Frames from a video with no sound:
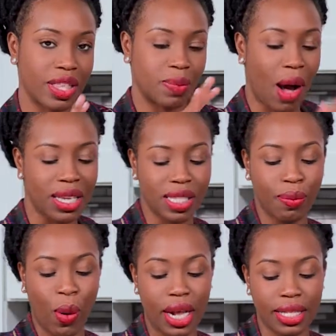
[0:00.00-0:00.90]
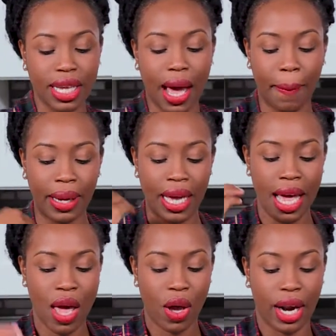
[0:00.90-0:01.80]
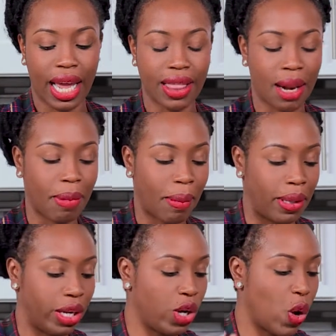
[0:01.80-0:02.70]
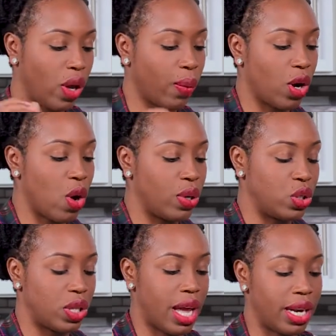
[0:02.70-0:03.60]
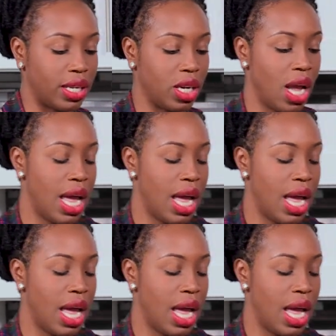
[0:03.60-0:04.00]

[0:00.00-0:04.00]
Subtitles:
this pasta boils up, gonna get that bubbling and going. We're going to then